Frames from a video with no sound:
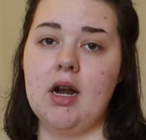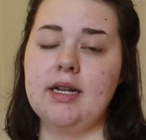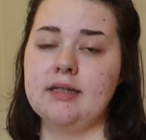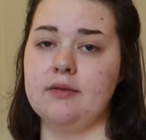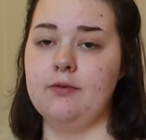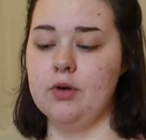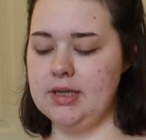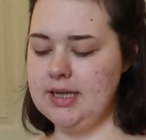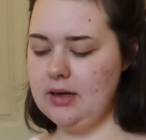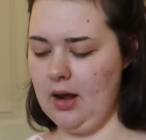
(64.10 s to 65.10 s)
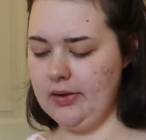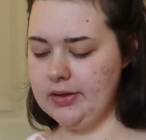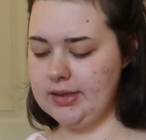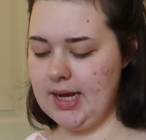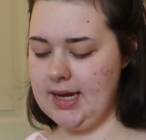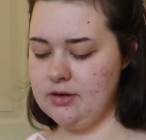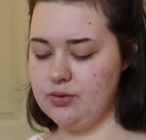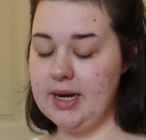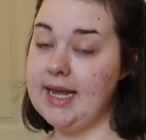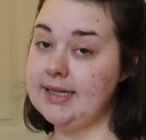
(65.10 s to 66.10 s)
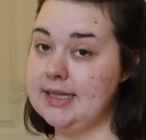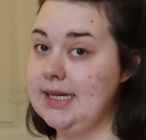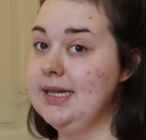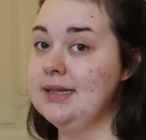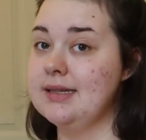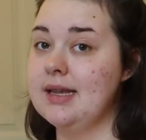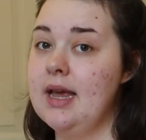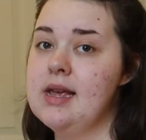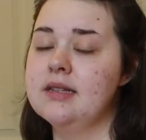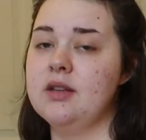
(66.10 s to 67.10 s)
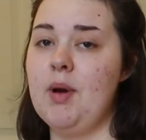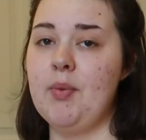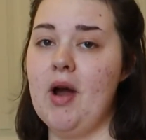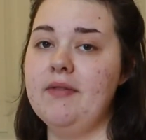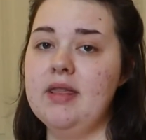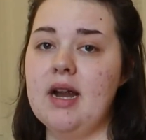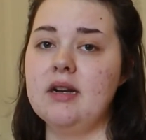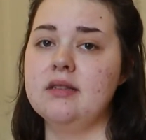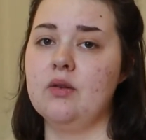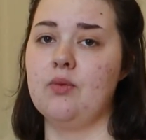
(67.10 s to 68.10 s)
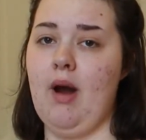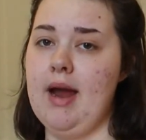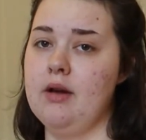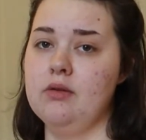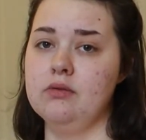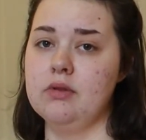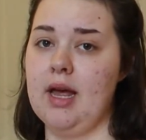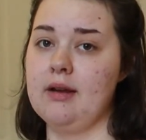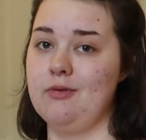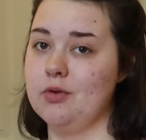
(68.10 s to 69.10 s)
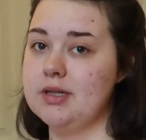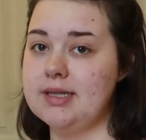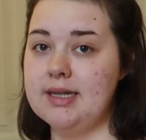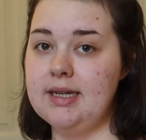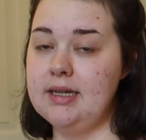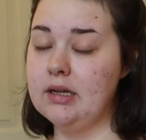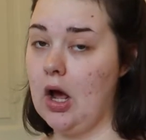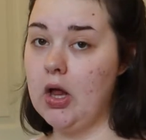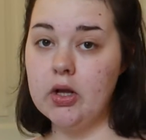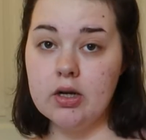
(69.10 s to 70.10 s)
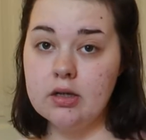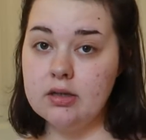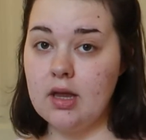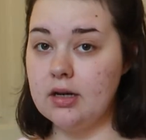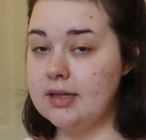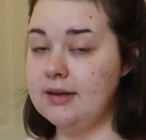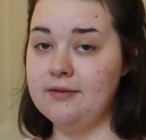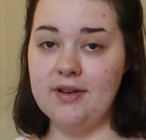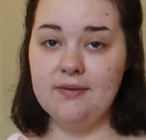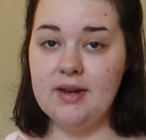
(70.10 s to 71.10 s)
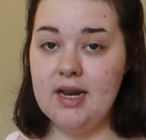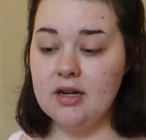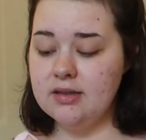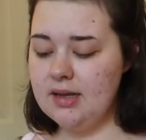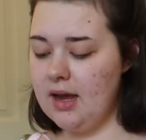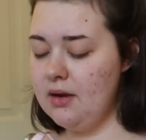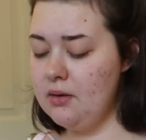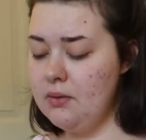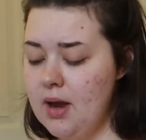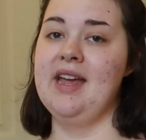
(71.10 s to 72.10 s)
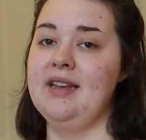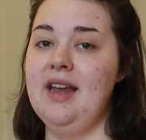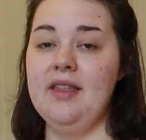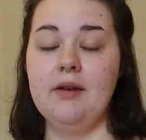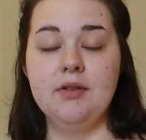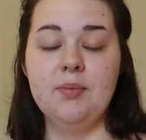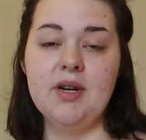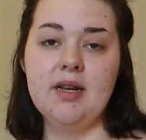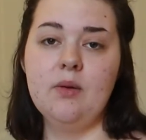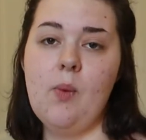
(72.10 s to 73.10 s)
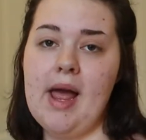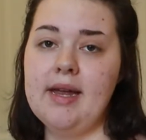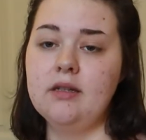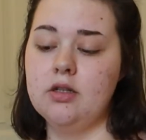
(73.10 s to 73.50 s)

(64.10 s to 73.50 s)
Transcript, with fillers: earnings of $14.28. So my profit there is around like $14, $13.50 or so. And yeah, that was a pretty good way